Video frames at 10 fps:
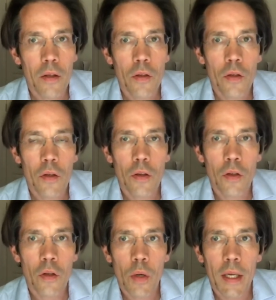
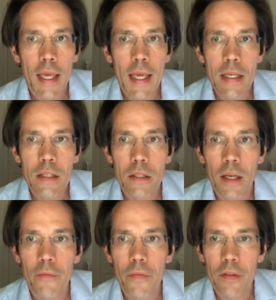you were keen
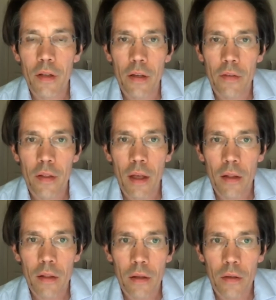to emphasize
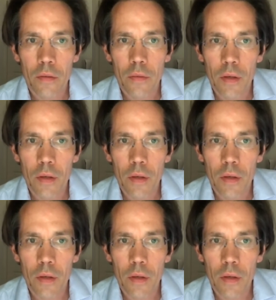there that,